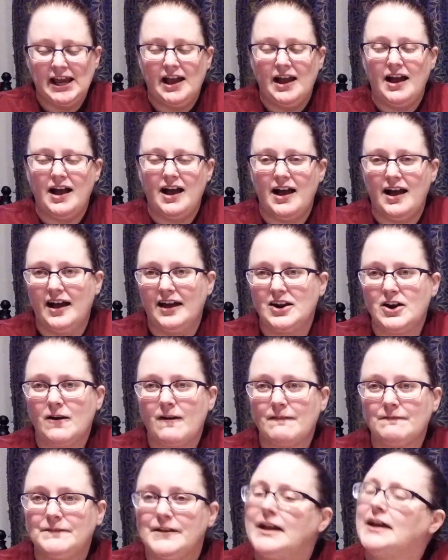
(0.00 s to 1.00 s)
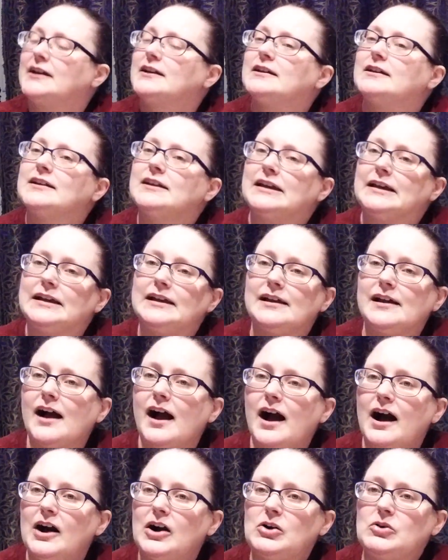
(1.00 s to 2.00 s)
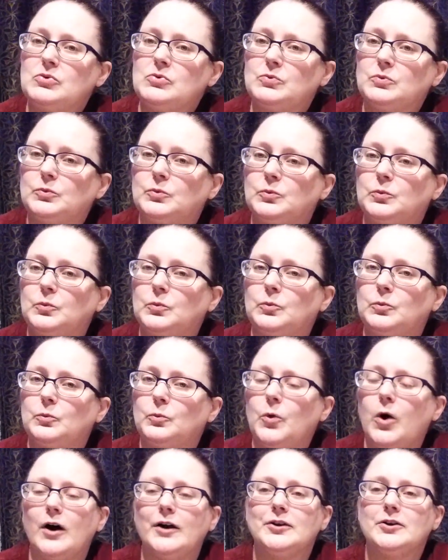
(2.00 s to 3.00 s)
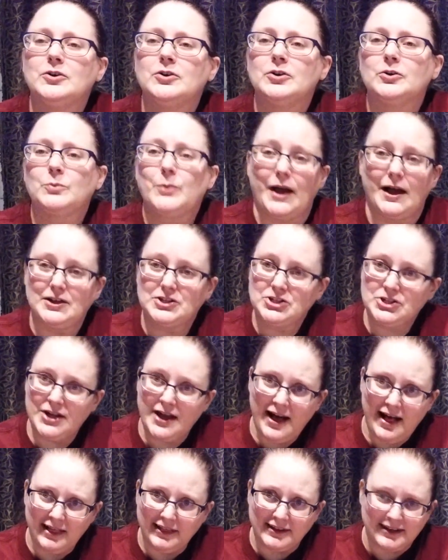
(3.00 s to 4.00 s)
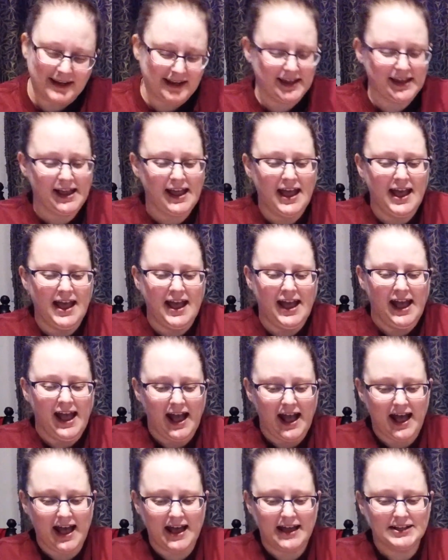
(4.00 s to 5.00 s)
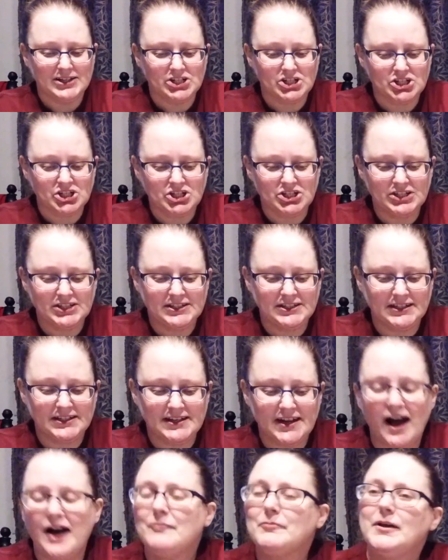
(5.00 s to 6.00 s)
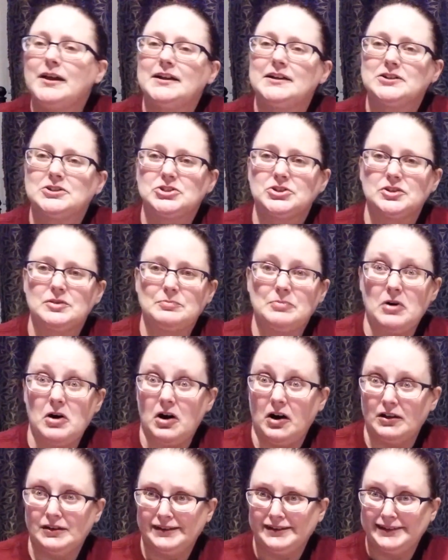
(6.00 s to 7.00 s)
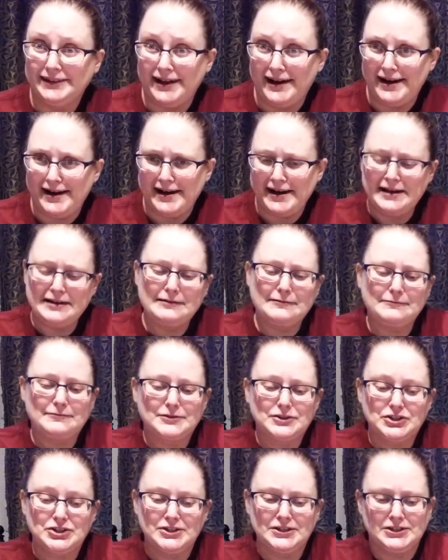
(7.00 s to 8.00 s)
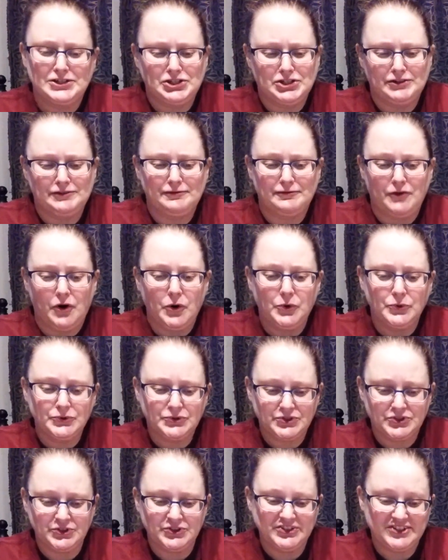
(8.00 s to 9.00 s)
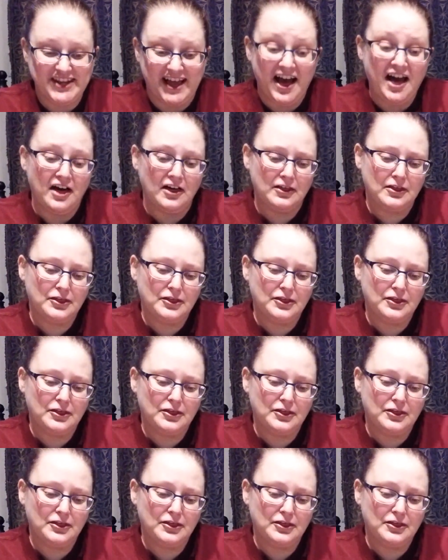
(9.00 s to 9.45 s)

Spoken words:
and her vanity outwon her rationality, and she did not make it to the ball alive. She froze to death.